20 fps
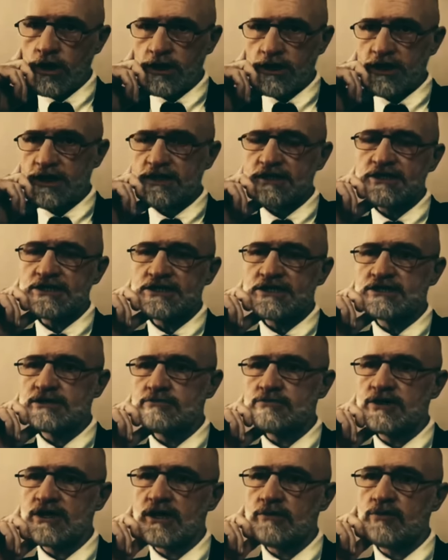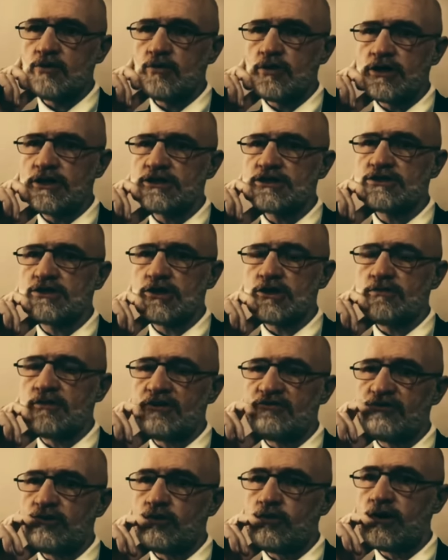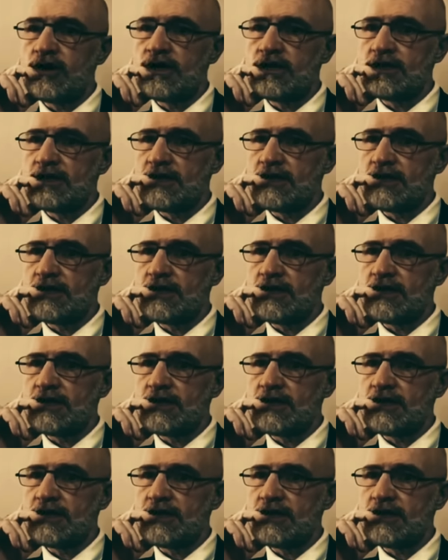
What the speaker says: Yeah, this is something I've been wanting to talk about for a while,